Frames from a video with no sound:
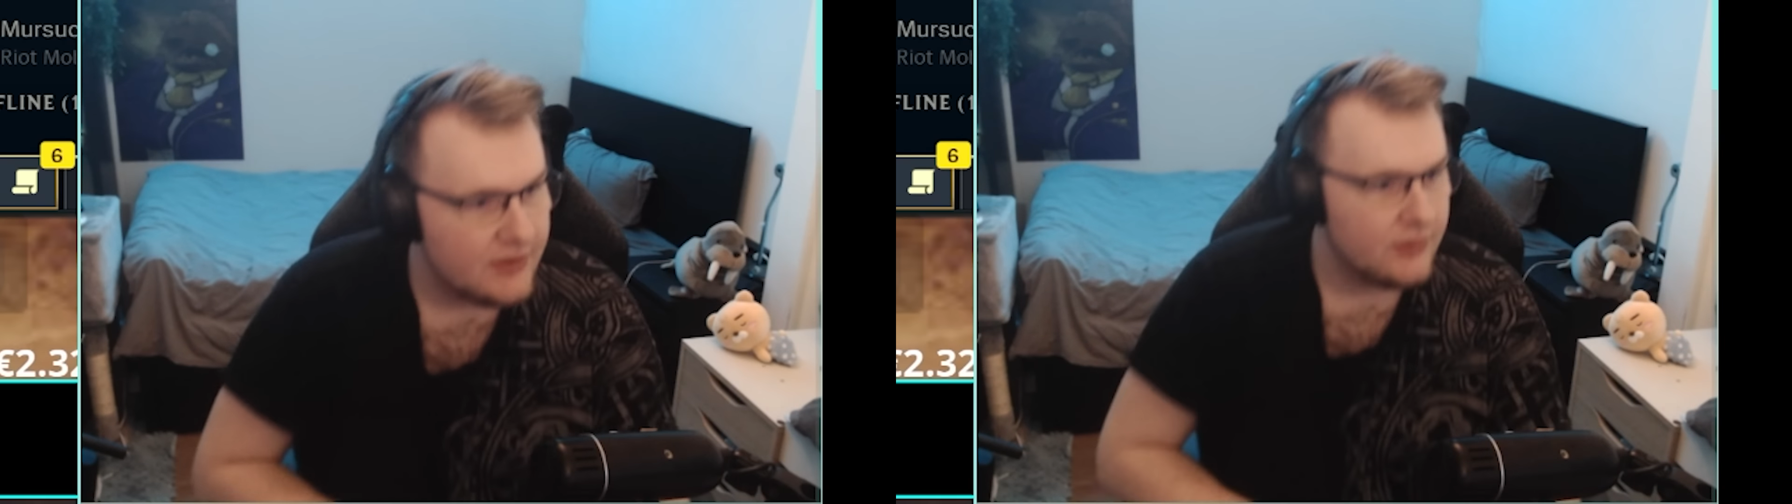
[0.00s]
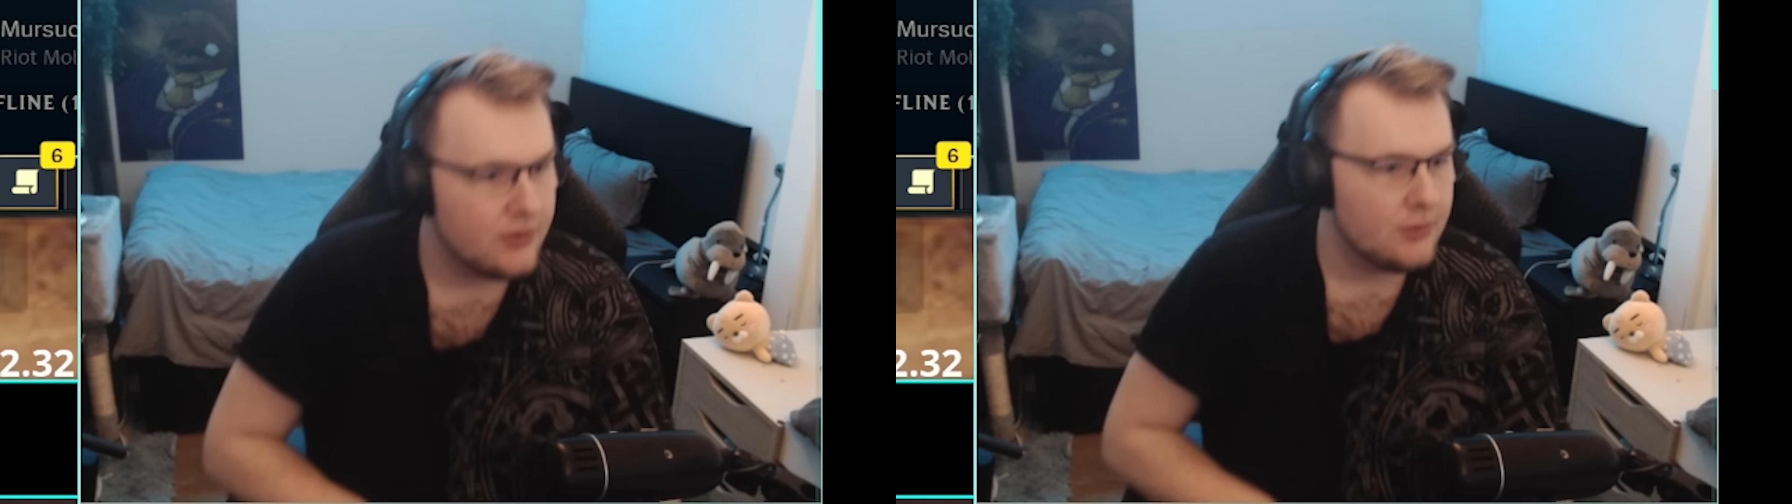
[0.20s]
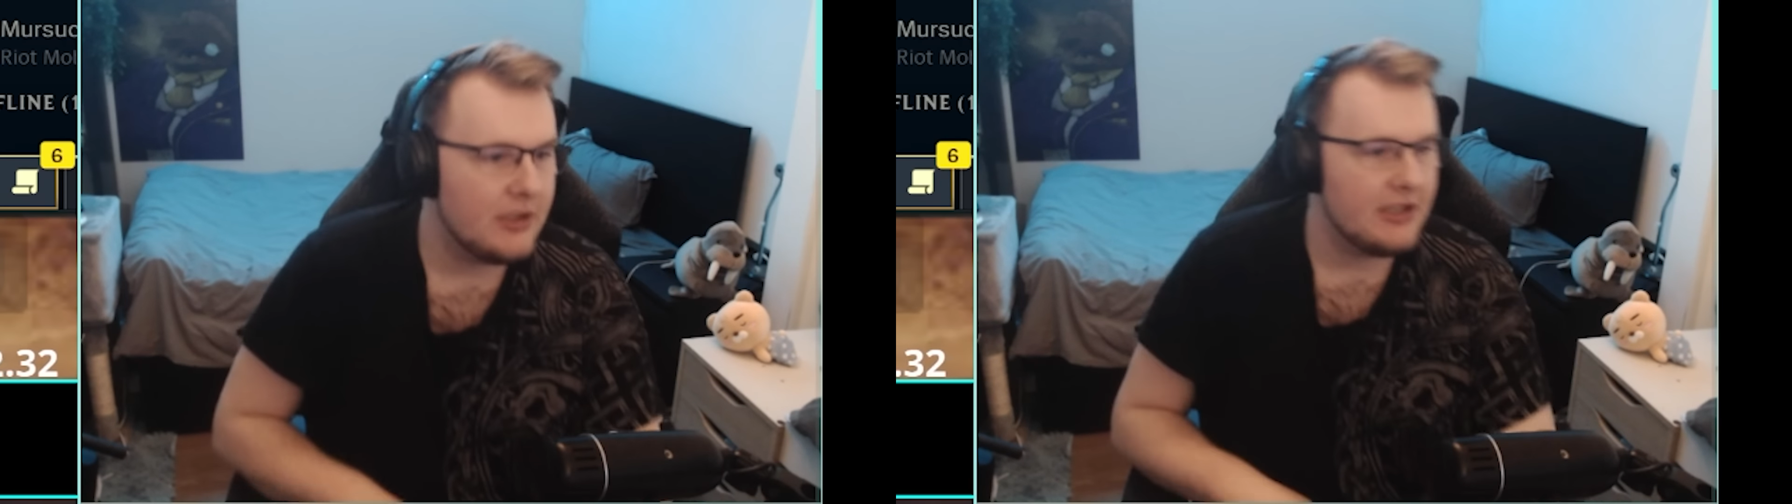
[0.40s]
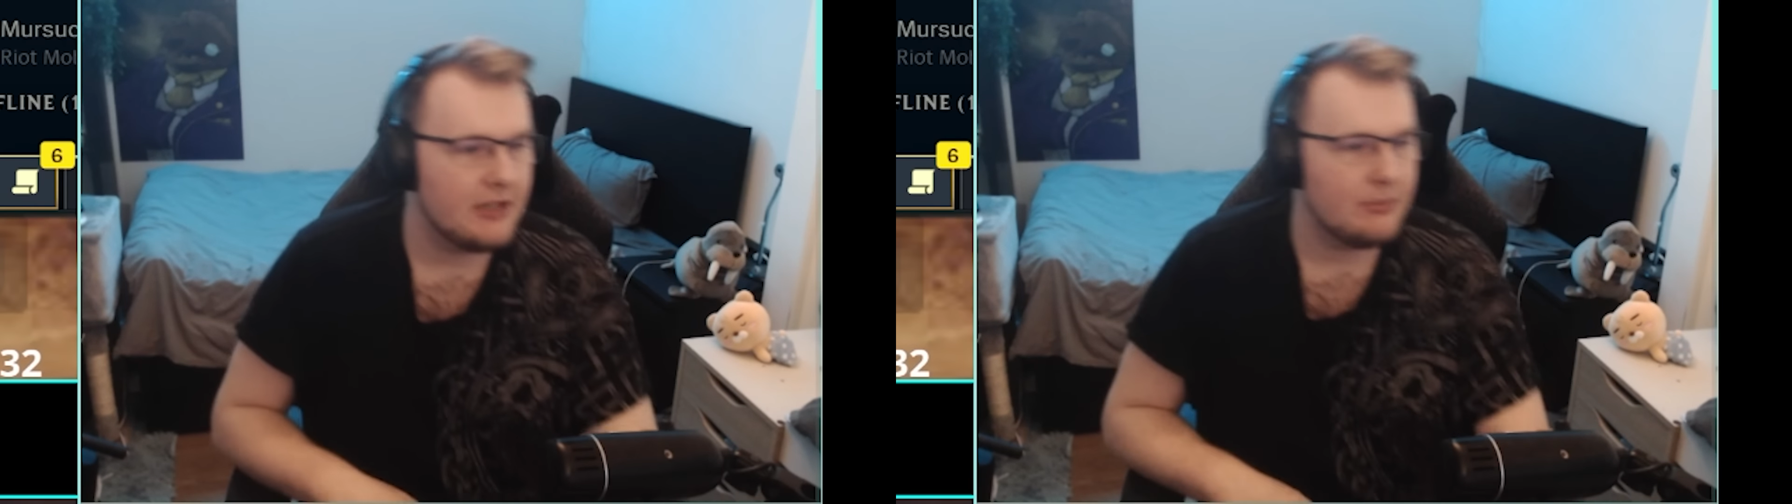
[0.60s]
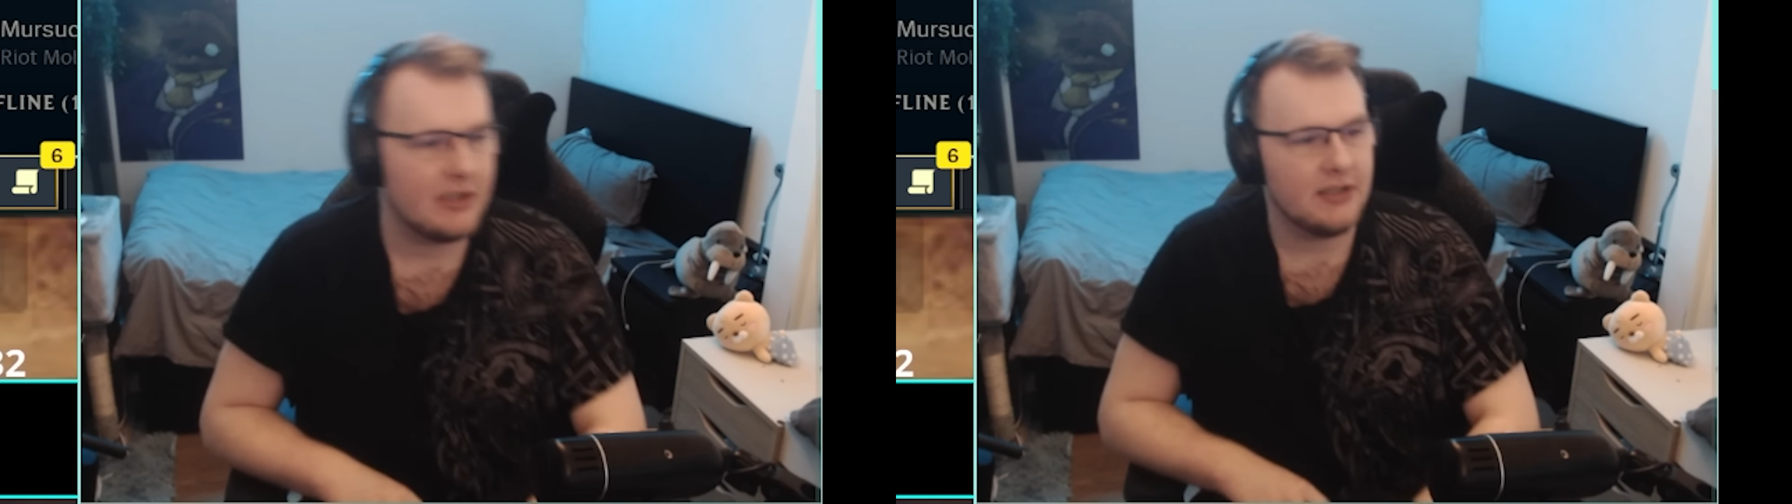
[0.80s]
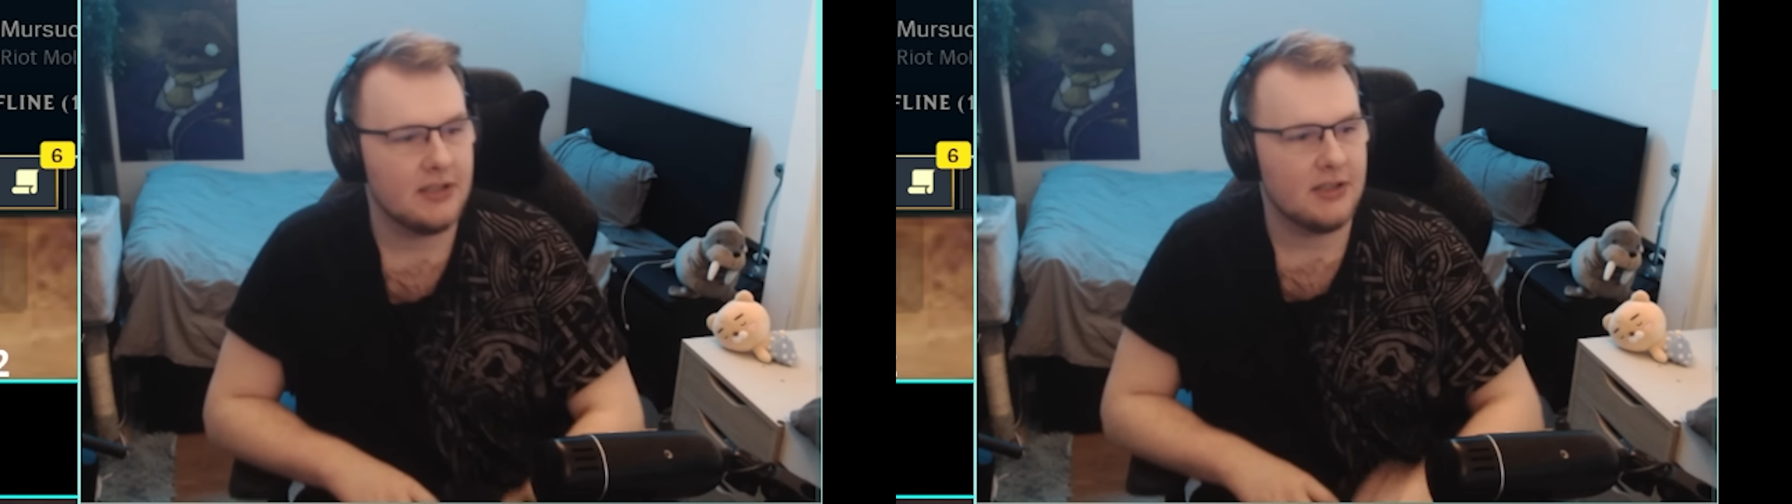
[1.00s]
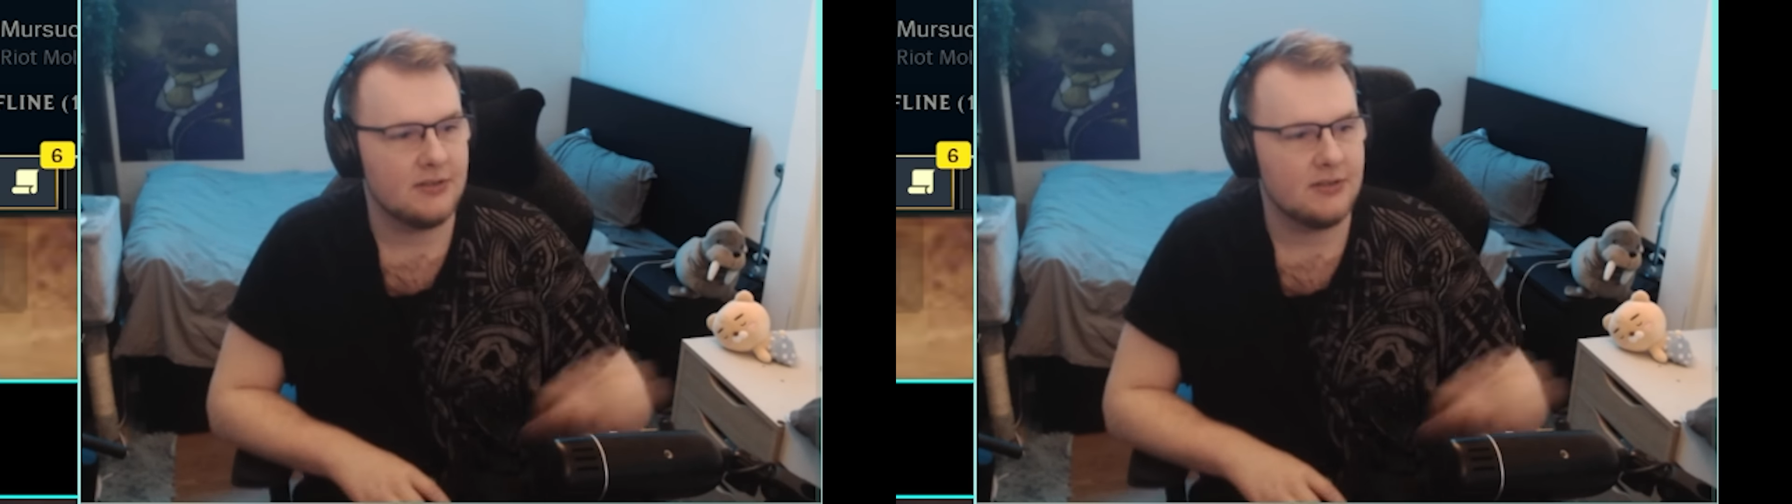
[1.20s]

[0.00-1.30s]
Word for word: who's on my lap right now?